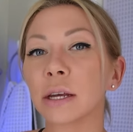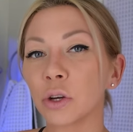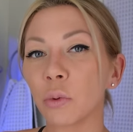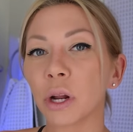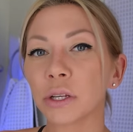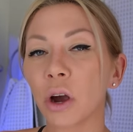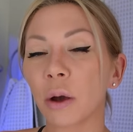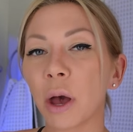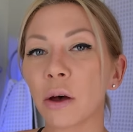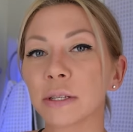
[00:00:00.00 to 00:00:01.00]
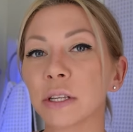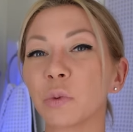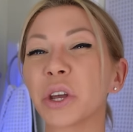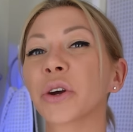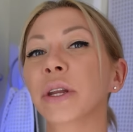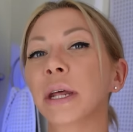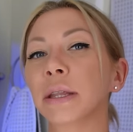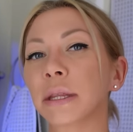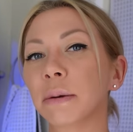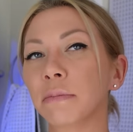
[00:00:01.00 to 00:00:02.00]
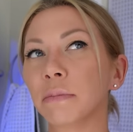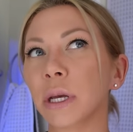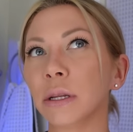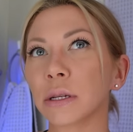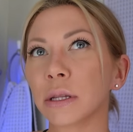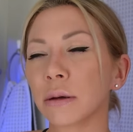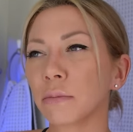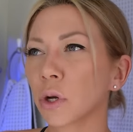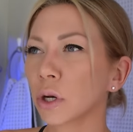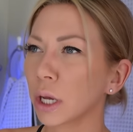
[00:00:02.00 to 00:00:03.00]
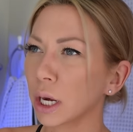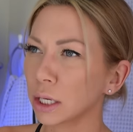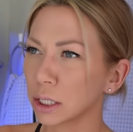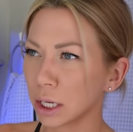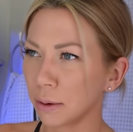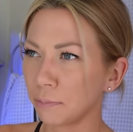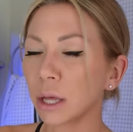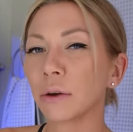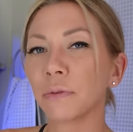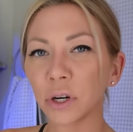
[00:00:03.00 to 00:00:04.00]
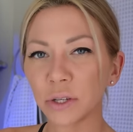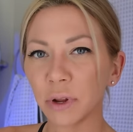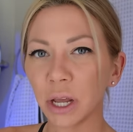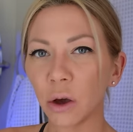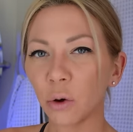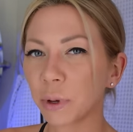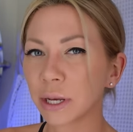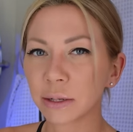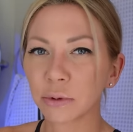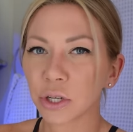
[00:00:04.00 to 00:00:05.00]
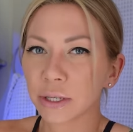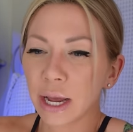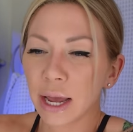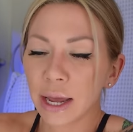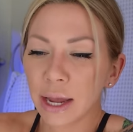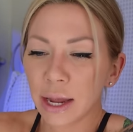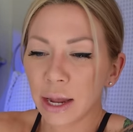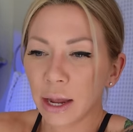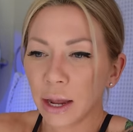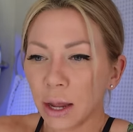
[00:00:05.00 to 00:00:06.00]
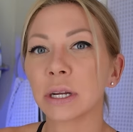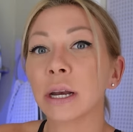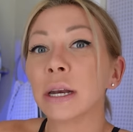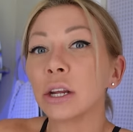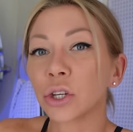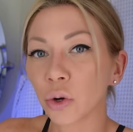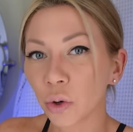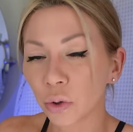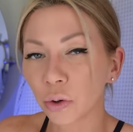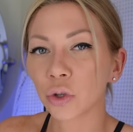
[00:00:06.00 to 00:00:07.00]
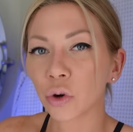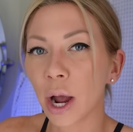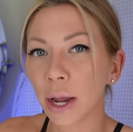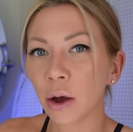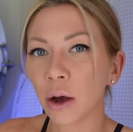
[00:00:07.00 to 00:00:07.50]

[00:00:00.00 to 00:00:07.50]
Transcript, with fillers: I do want to talk about since we couldn't get them into them, couldn't get into them in the first video because it was just a just an initial try